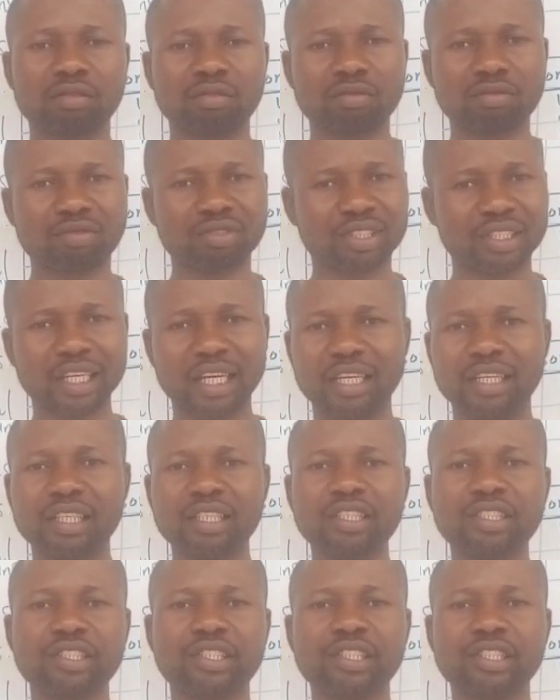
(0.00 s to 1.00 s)

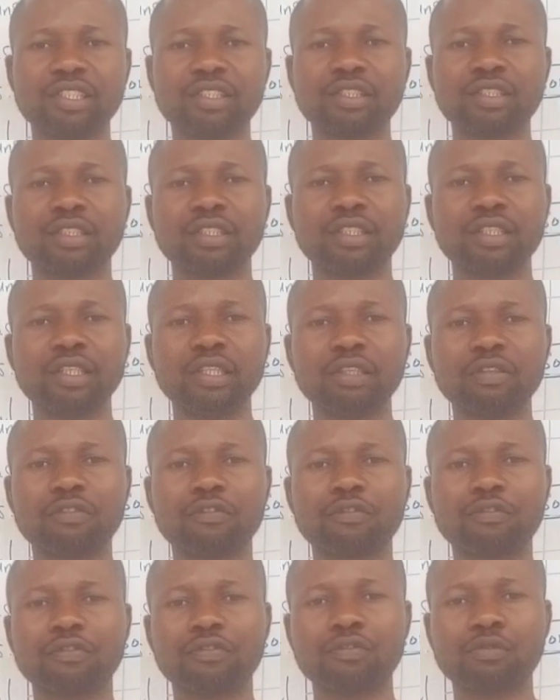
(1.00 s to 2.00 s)
challenging if
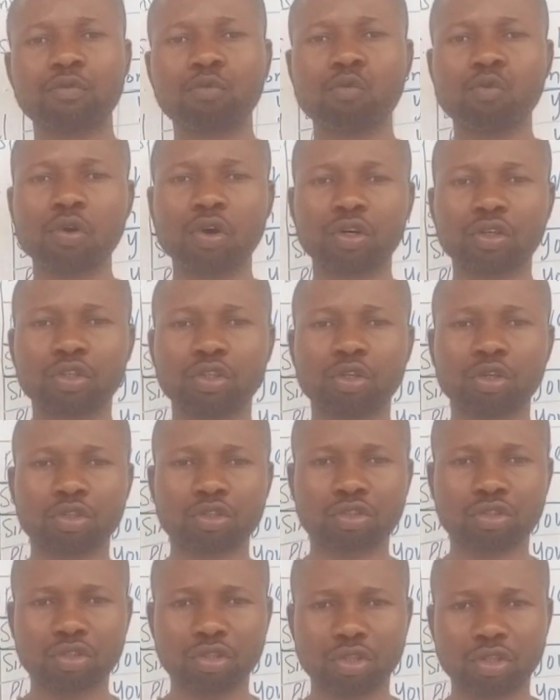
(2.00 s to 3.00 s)
one does
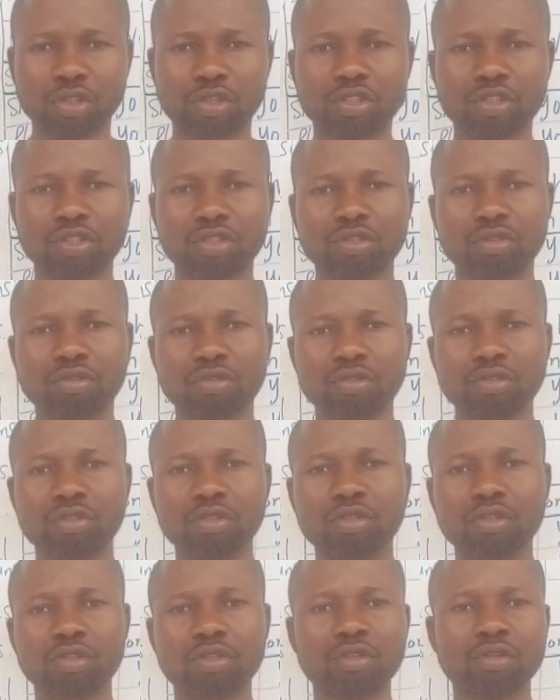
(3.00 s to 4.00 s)
not
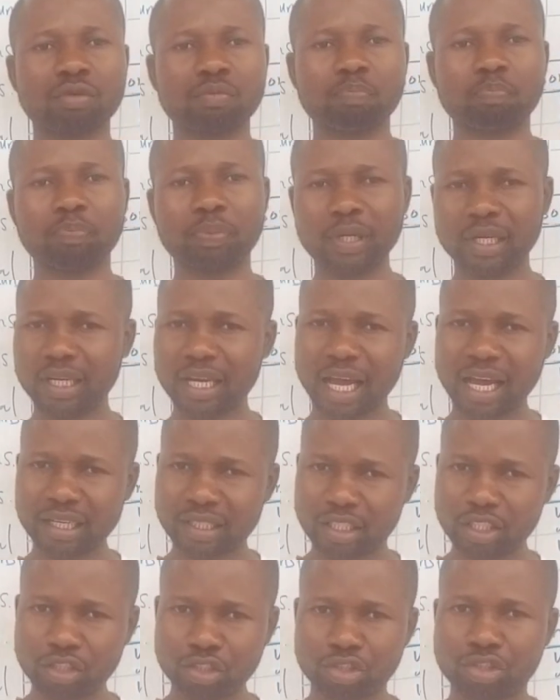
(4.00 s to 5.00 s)
pay
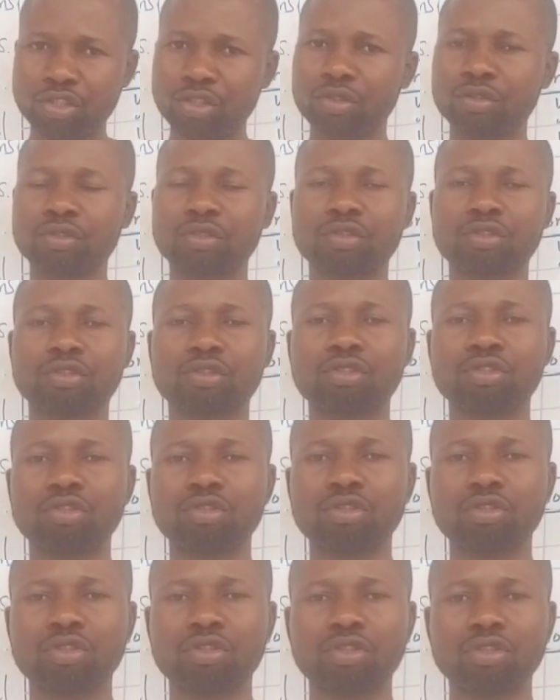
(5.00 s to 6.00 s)
attention
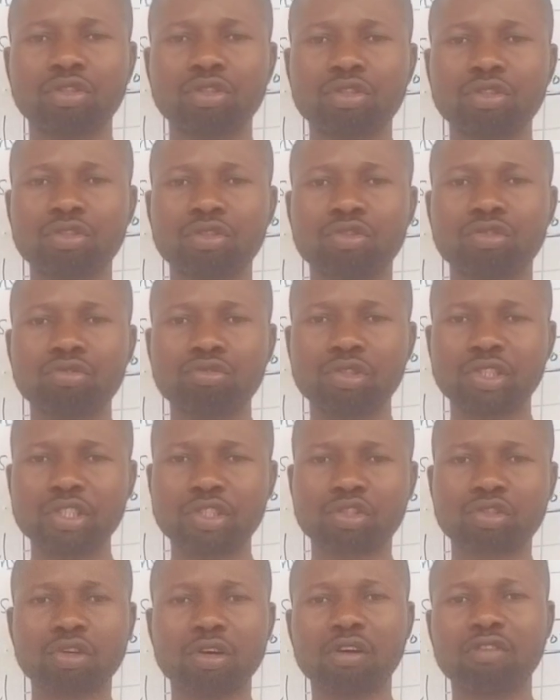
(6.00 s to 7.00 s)
to
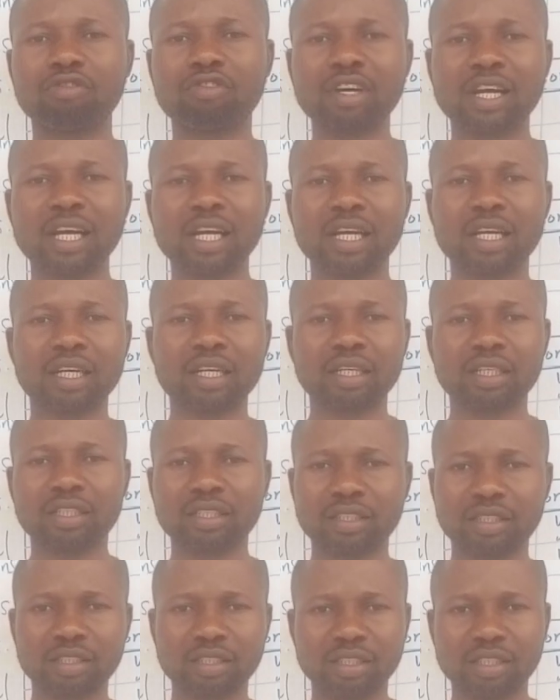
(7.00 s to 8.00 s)
discover
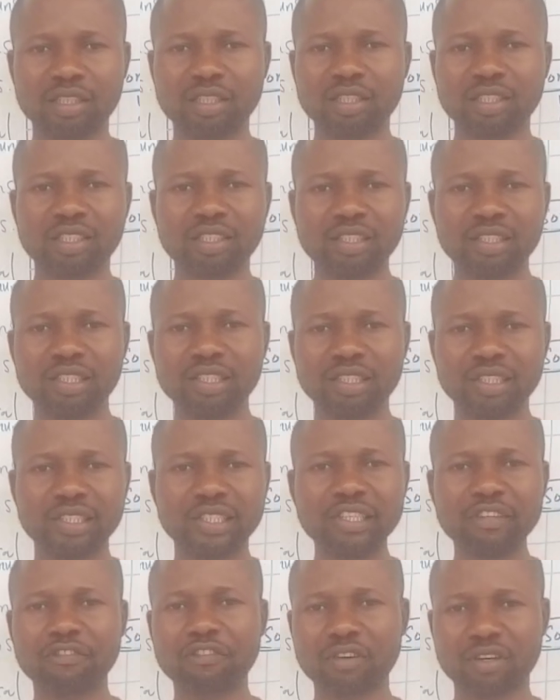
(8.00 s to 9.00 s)
the
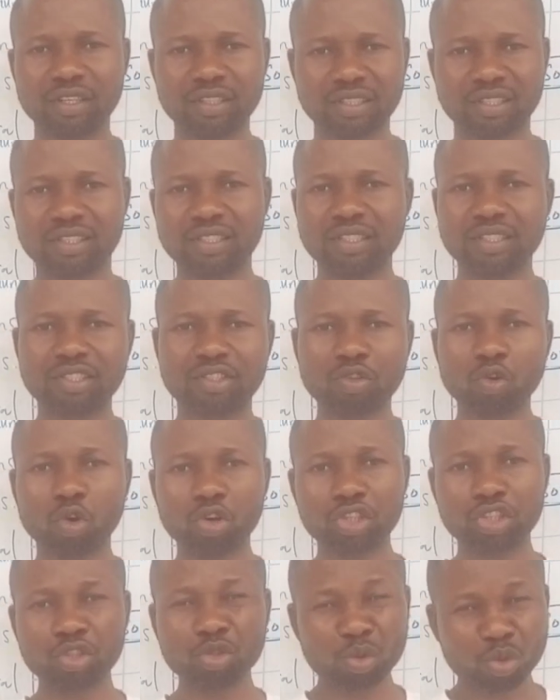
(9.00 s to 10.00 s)
differences or the
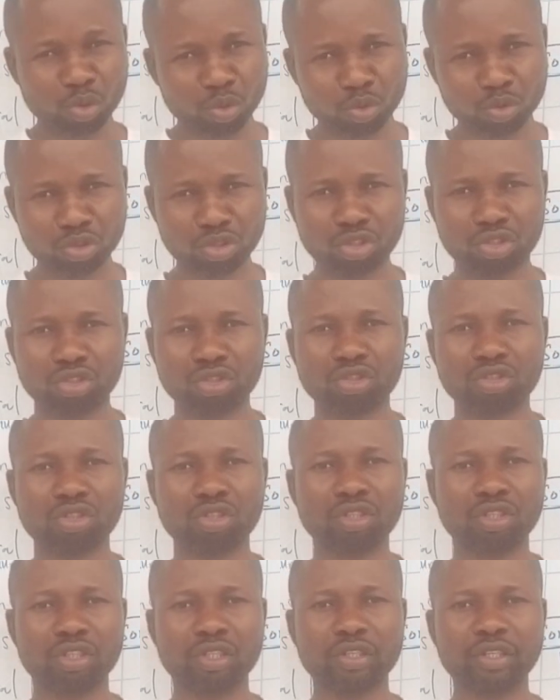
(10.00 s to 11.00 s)
rules
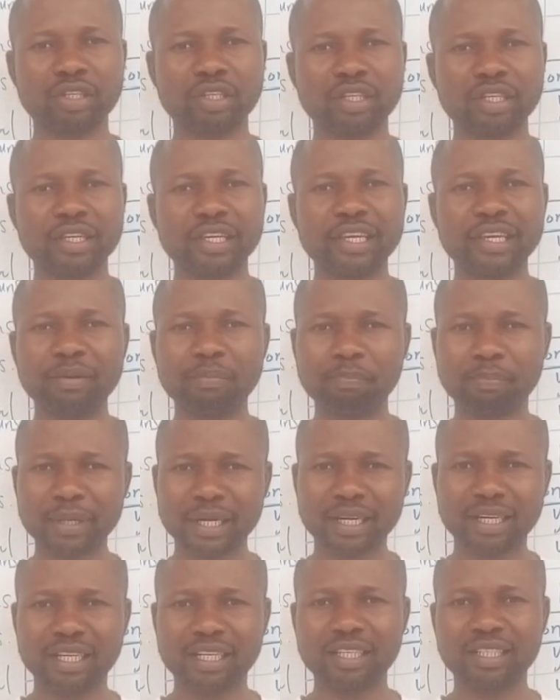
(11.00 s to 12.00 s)

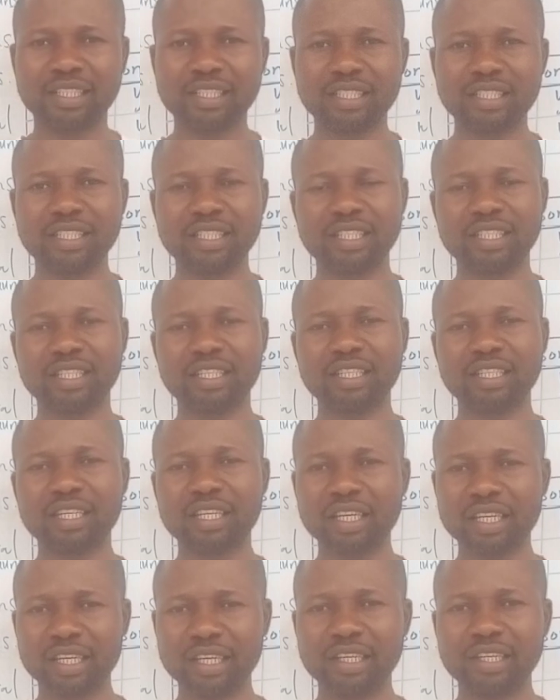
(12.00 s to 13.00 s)
embedded
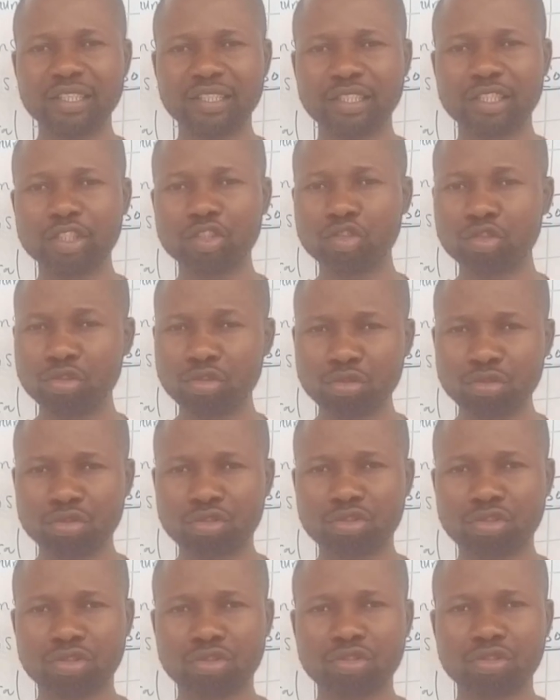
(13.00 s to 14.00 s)
in the
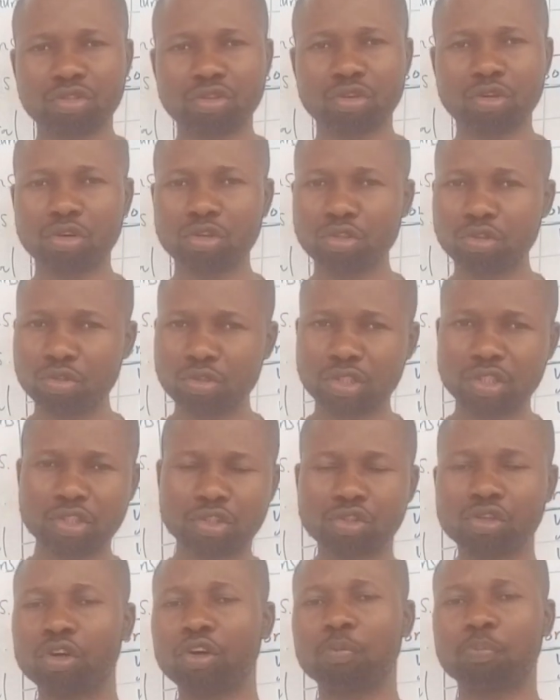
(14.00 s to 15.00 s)
use or uses
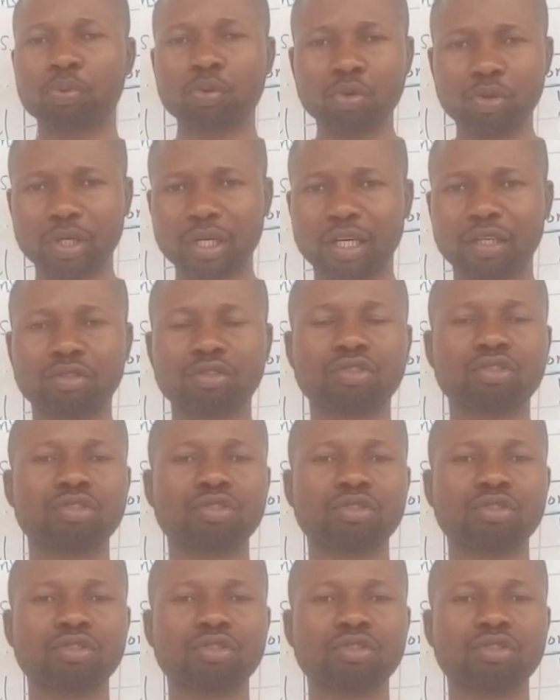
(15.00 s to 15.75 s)
of pronouns.